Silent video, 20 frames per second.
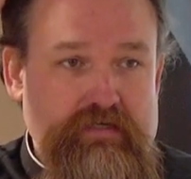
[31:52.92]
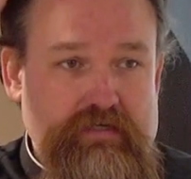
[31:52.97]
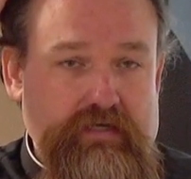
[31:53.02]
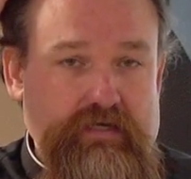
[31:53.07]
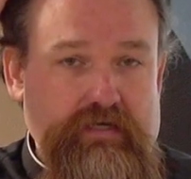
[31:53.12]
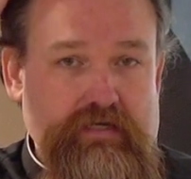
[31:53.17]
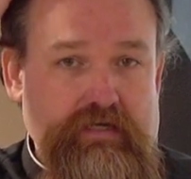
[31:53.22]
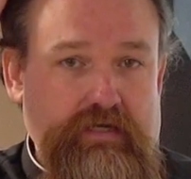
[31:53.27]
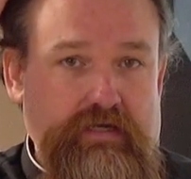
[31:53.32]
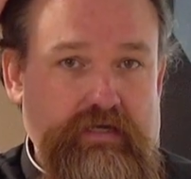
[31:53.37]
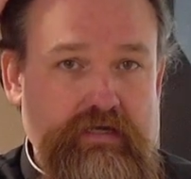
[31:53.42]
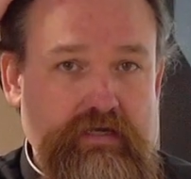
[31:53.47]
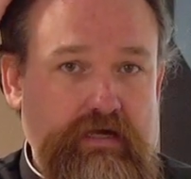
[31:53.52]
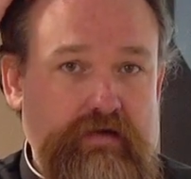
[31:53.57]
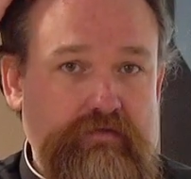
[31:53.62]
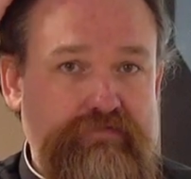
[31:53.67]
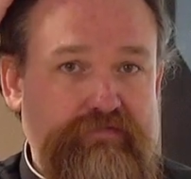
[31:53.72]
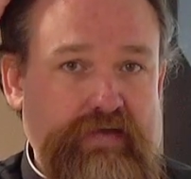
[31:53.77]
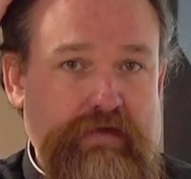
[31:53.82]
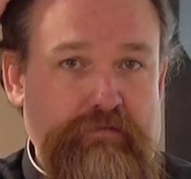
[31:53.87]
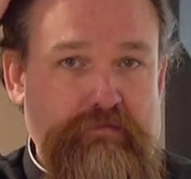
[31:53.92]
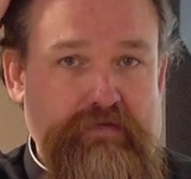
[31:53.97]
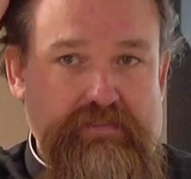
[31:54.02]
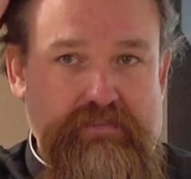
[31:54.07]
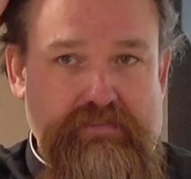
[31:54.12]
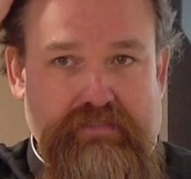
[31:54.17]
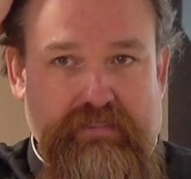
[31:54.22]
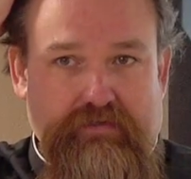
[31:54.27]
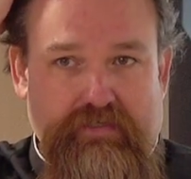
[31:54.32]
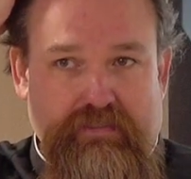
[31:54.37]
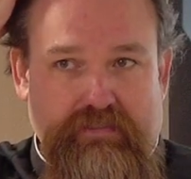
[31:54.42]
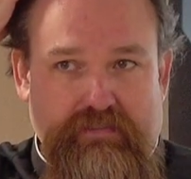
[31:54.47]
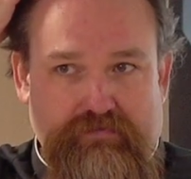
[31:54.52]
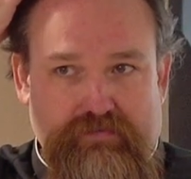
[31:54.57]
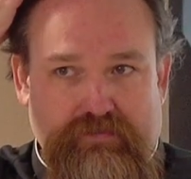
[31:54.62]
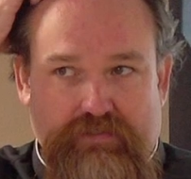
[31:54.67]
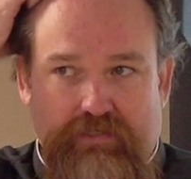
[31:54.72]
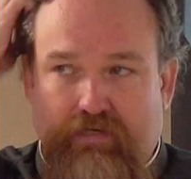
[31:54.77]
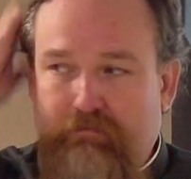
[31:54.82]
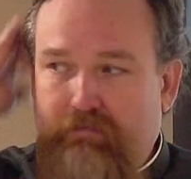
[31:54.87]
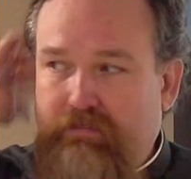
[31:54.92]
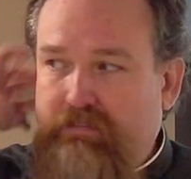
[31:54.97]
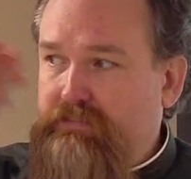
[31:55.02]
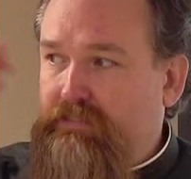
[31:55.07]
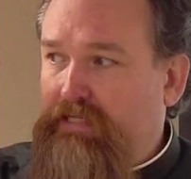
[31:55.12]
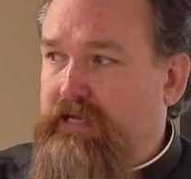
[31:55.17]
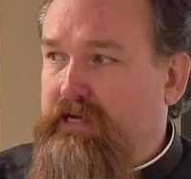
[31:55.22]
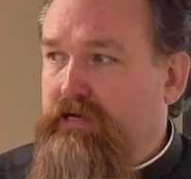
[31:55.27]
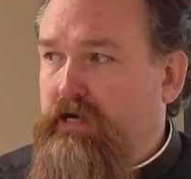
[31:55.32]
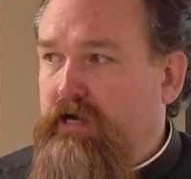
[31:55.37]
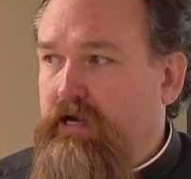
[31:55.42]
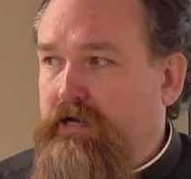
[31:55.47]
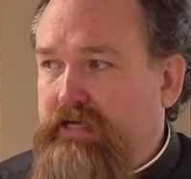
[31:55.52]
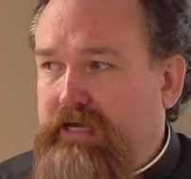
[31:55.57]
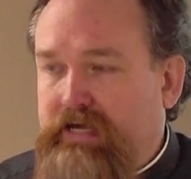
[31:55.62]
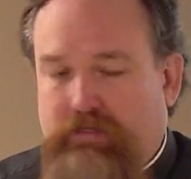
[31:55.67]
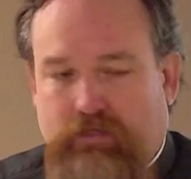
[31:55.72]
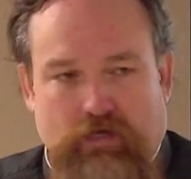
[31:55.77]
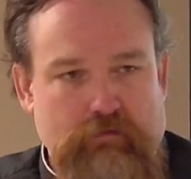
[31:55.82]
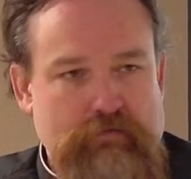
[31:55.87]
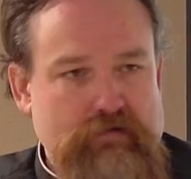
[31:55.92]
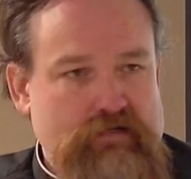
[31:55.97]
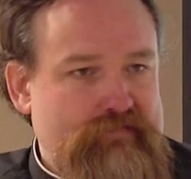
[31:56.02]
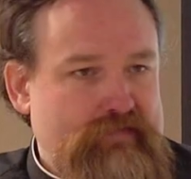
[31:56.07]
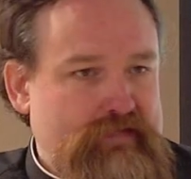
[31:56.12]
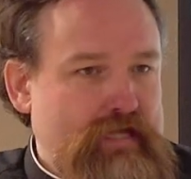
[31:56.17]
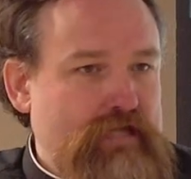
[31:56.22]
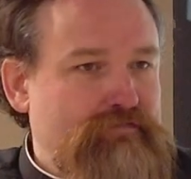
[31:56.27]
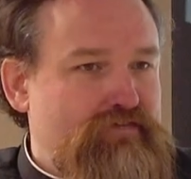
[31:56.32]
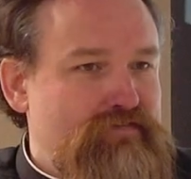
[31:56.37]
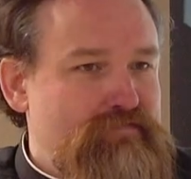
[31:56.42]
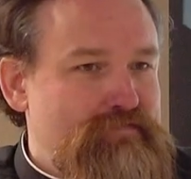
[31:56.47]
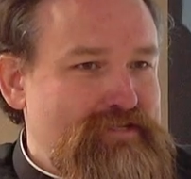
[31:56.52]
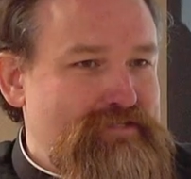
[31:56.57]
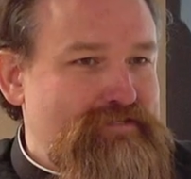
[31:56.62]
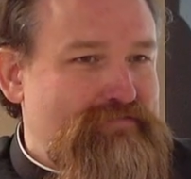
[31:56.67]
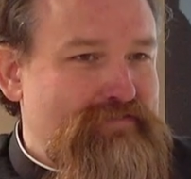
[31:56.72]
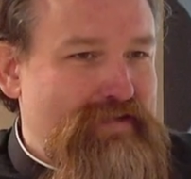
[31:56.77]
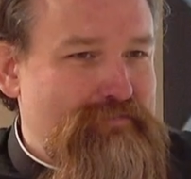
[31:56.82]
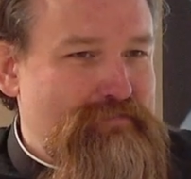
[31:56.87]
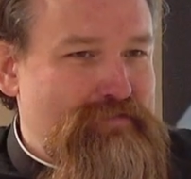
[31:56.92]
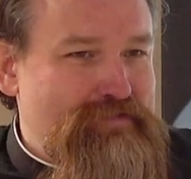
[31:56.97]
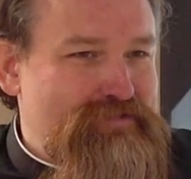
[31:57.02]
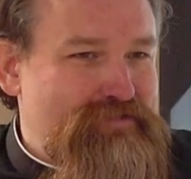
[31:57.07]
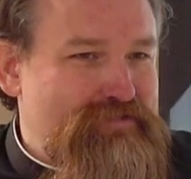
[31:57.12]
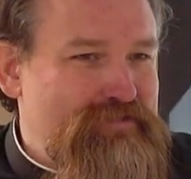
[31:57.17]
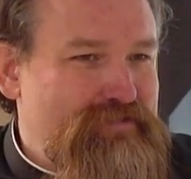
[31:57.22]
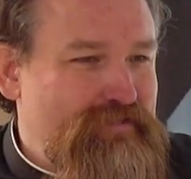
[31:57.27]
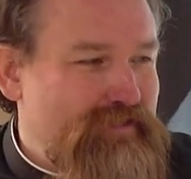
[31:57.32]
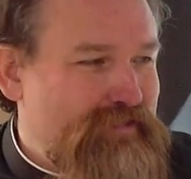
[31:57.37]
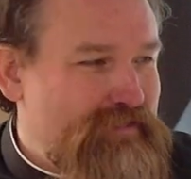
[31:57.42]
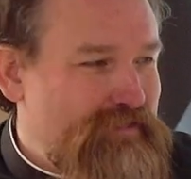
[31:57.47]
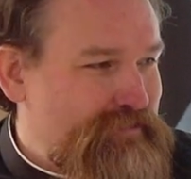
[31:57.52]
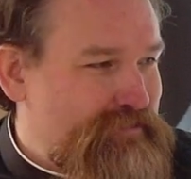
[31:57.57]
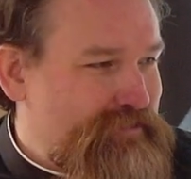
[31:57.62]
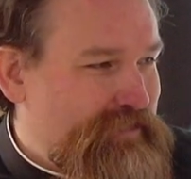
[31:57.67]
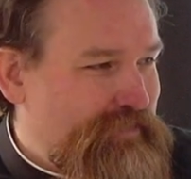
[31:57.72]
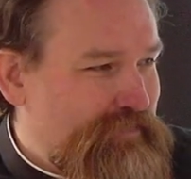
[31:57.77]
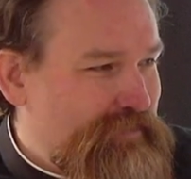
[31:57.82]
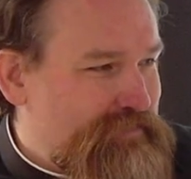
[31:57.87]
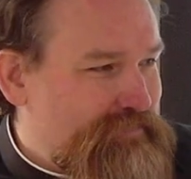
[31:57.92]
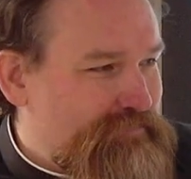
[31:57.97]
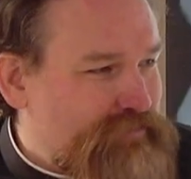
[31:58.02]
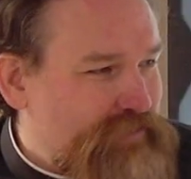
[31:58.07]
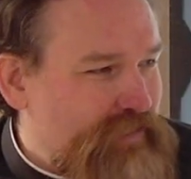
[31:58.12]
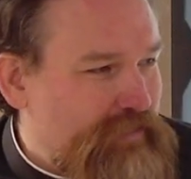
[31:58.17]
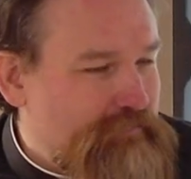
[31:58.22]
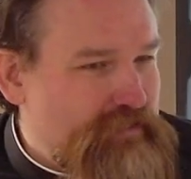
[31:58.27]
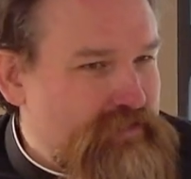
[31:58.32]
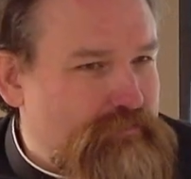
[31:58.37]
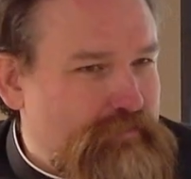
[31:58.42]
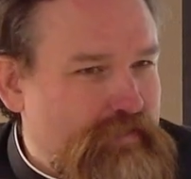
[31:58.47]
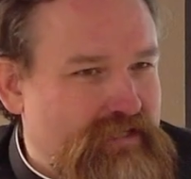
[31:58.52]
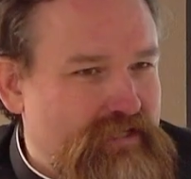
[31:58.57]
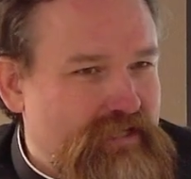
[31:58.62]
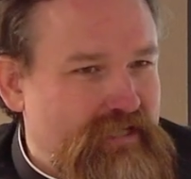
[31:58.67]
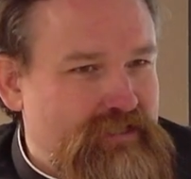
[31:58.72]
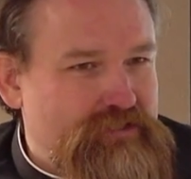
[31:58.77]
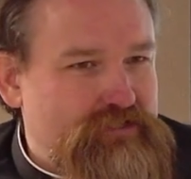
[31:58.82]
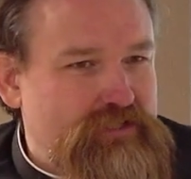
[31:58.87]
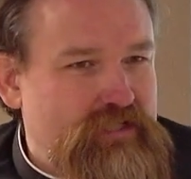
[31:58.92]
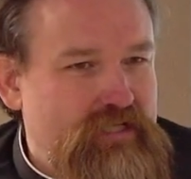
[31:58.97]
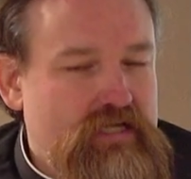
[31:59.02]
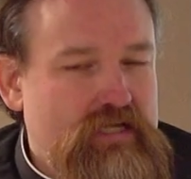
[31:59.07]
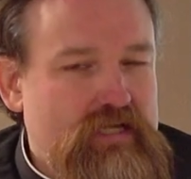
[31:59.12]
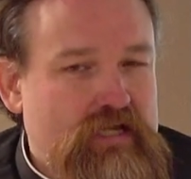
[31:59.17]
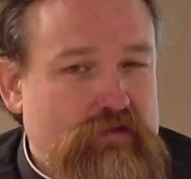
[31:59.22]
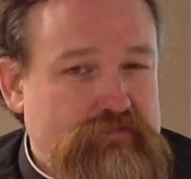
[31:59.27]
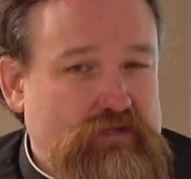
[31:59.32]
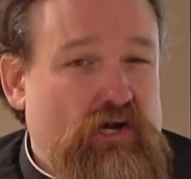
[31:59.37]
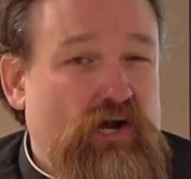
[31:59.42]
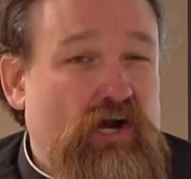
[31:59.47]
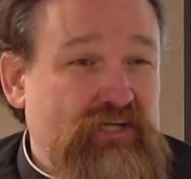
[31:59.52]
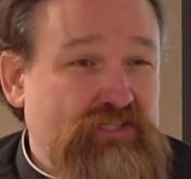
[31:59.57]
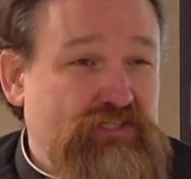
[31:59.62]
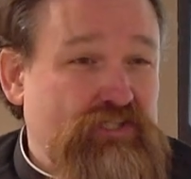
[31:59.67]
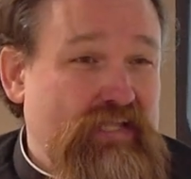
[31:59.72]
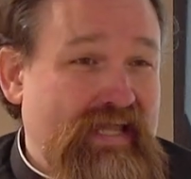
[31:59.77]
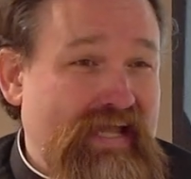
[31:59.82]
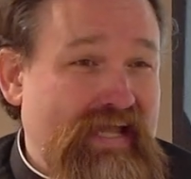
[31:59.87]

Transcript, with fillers: in, in a famous series of sermons, and in our day, a little bit of an infamous famous uh, series of sermons because of the harsh